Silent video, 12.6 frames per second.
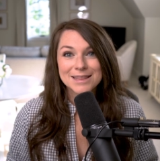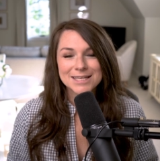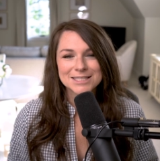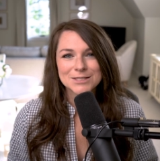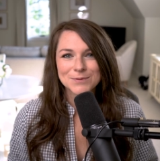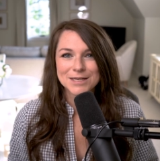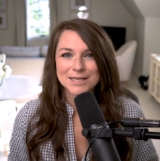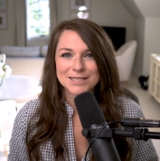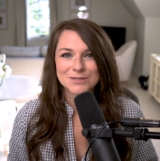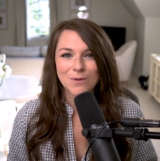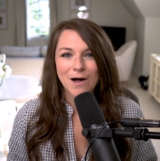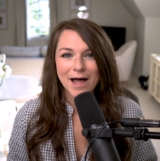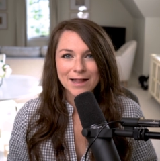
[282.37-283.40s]
This is because
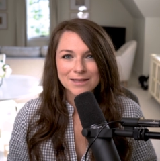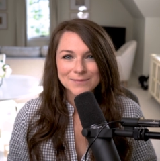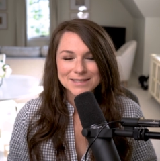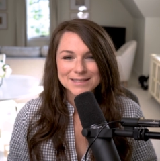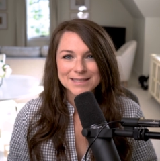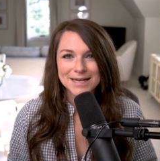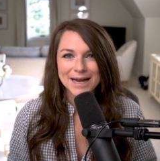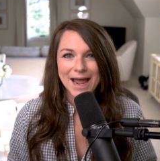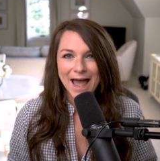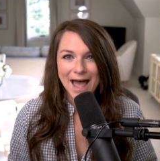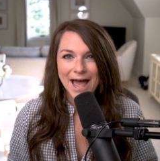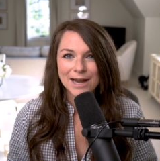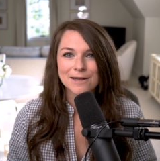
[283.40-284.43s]
while elements that I
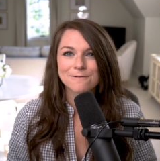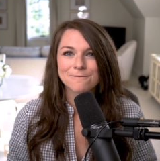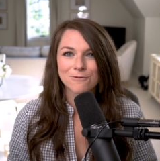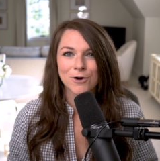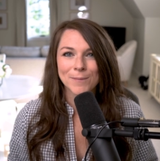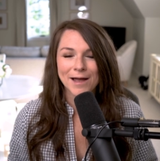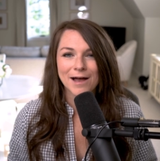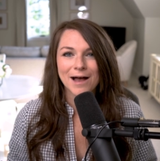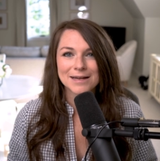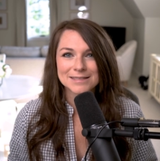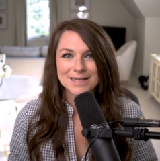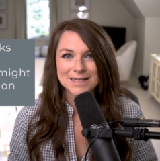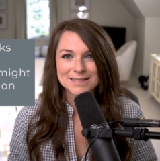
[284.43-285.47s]
add and format
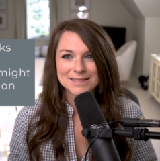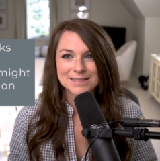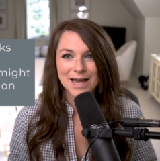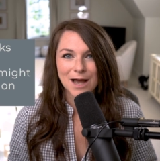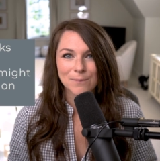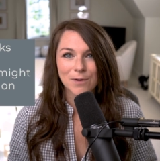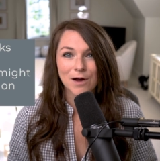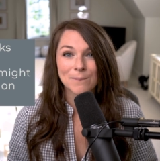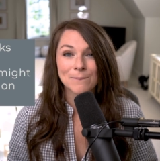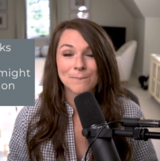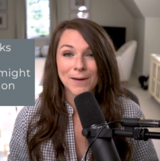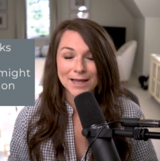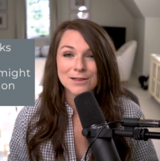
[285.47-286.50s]
on desktop
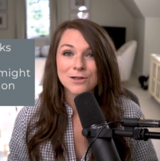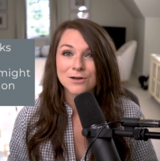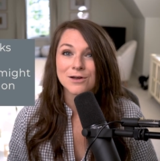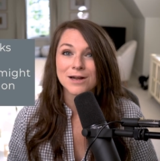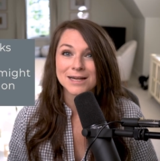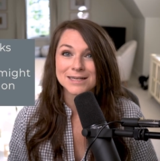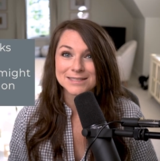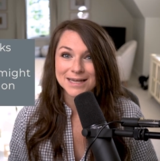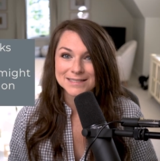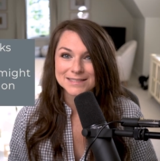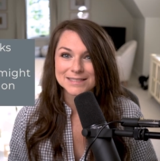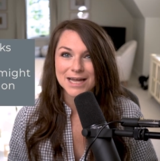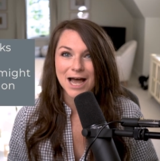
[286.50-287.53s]
might look good on
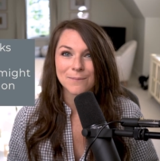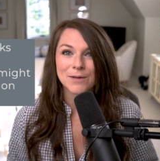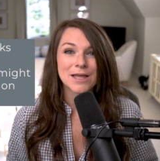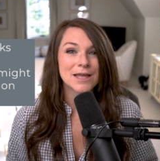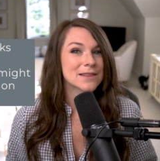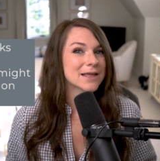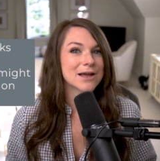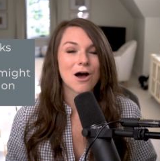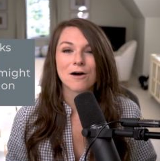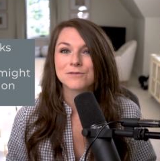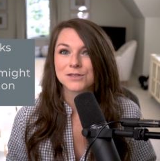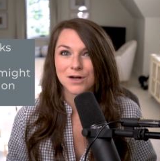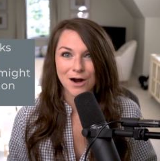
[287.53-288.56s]
desktop, they
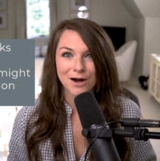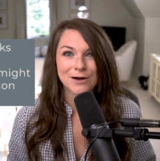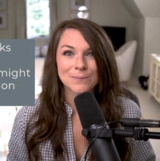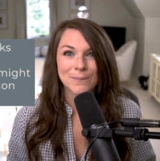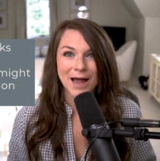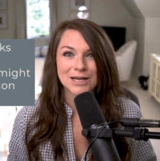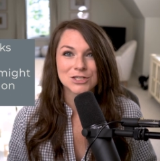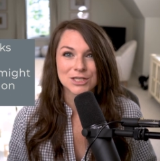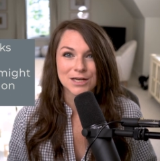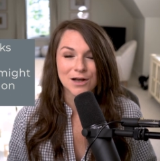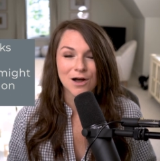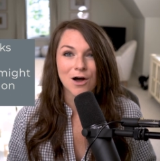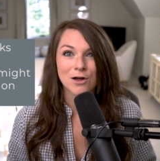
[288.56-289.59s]
often aren't
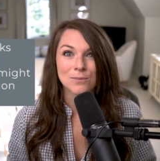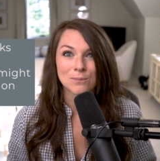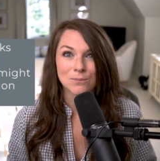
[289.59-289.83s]
matching on